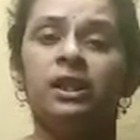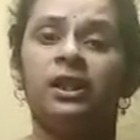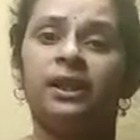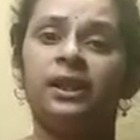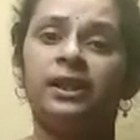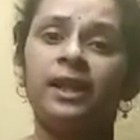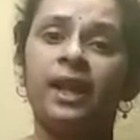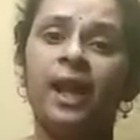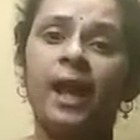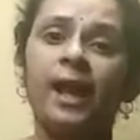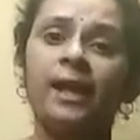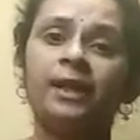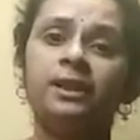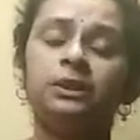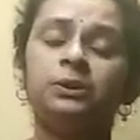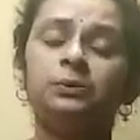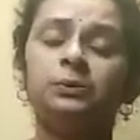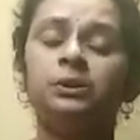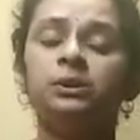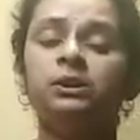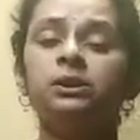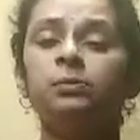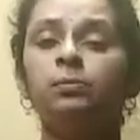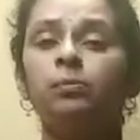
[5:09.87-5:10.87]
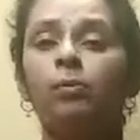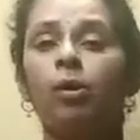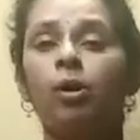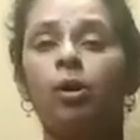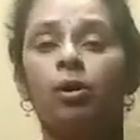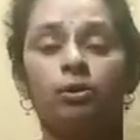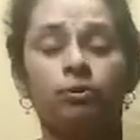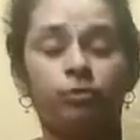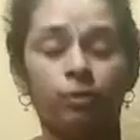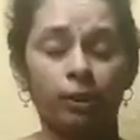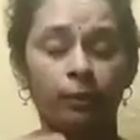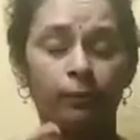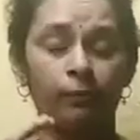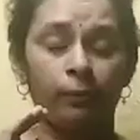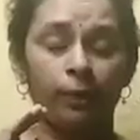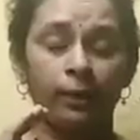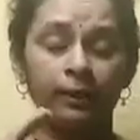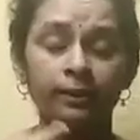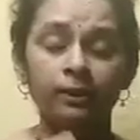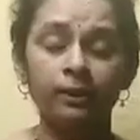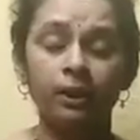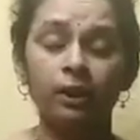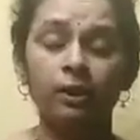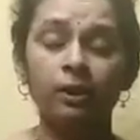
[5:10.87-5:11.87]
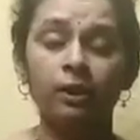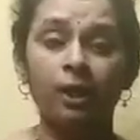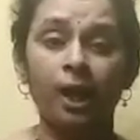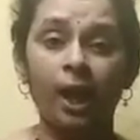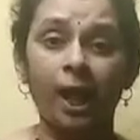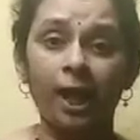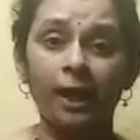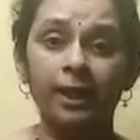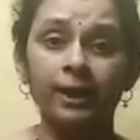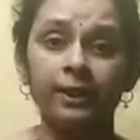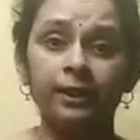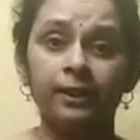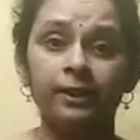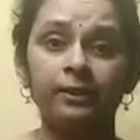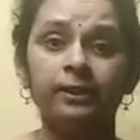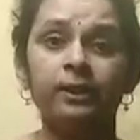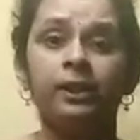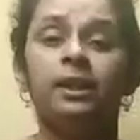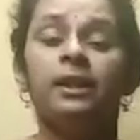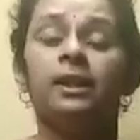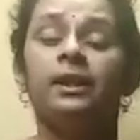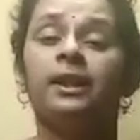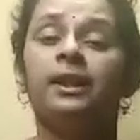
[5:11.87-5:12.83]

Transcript: reacts with when the iron